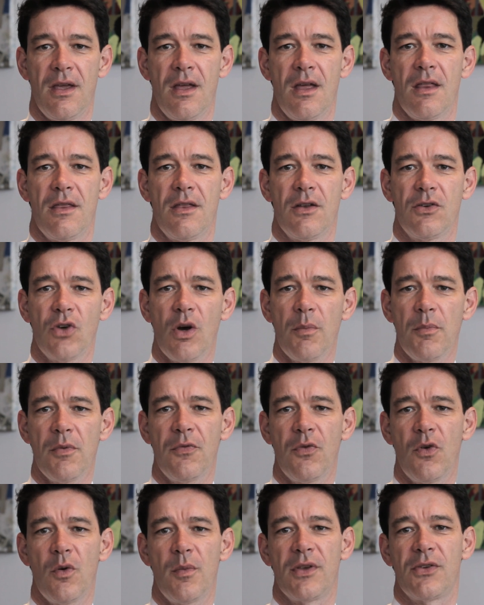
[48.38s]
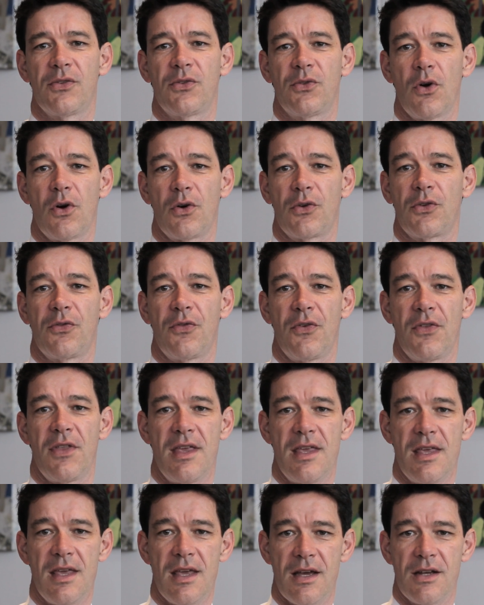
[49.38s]
The top performing stocks for the
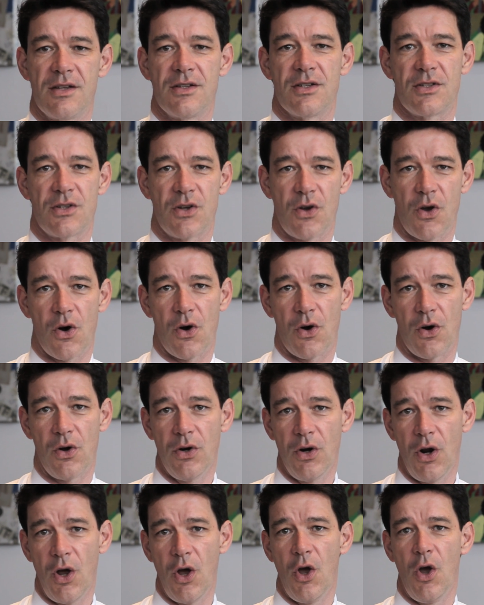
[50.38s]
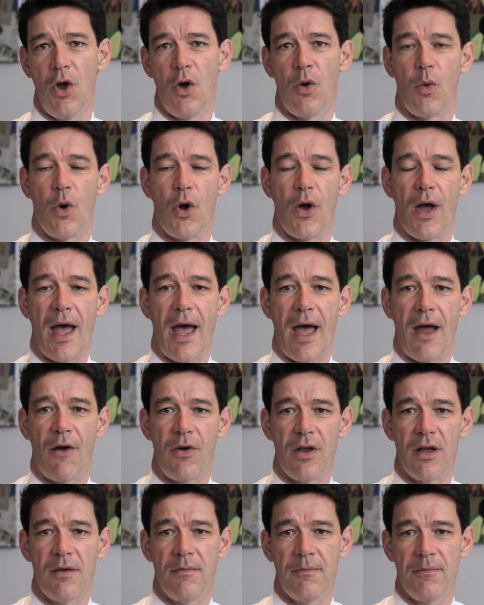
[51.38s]
year just gone were
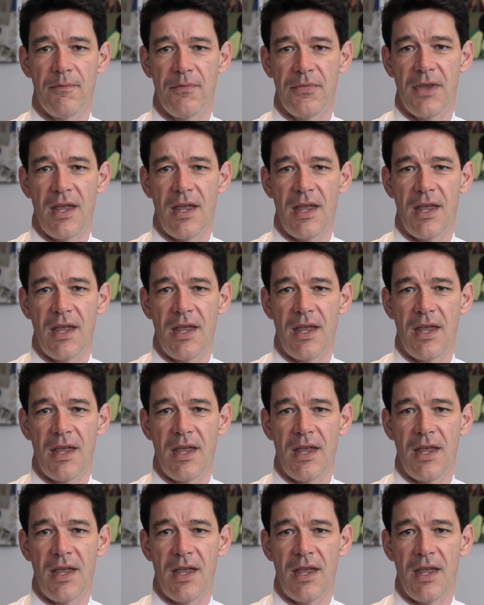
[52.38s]
Arium,